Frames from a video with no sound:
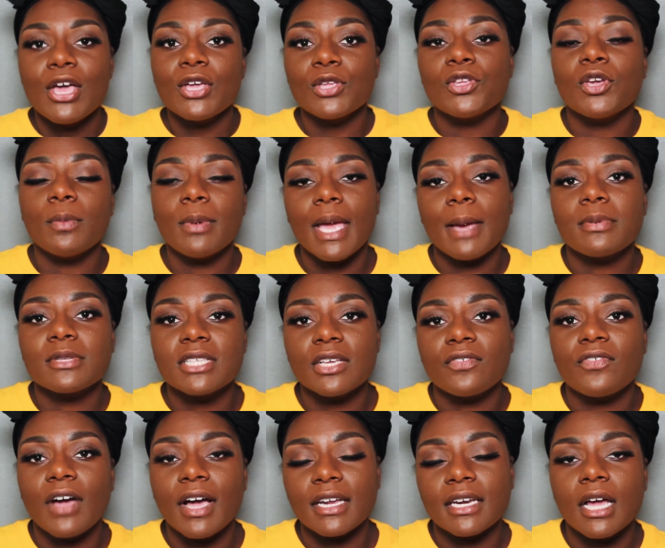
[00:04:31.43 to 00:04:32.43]
You'll be able to
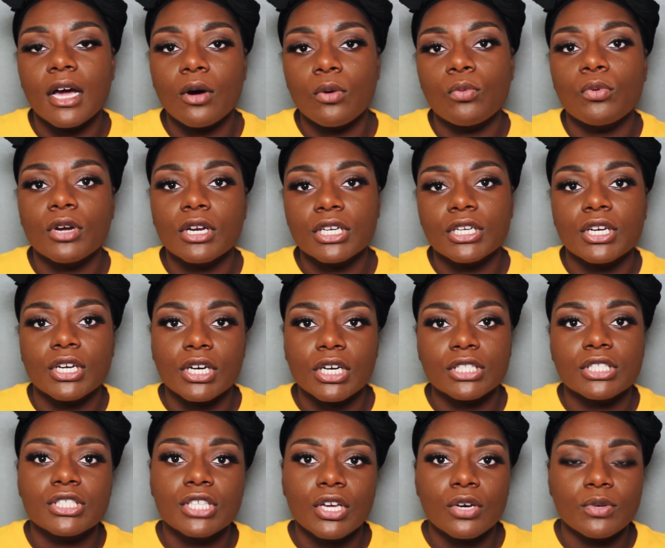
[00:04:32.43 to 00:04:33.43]
find out what your
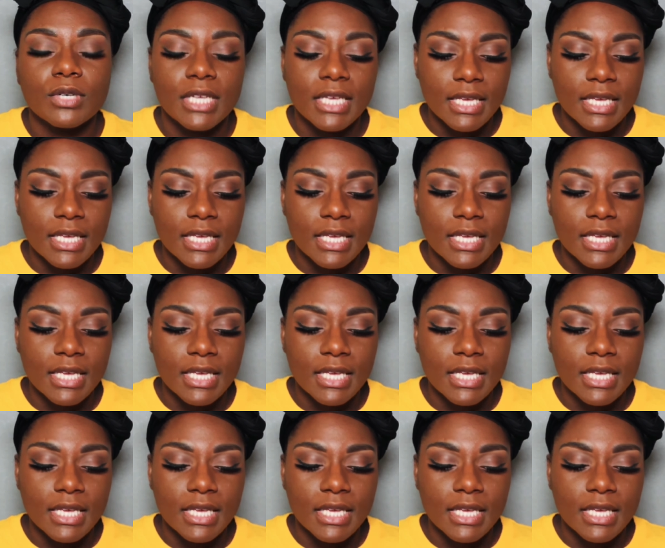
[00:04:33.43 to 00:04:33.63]
undertone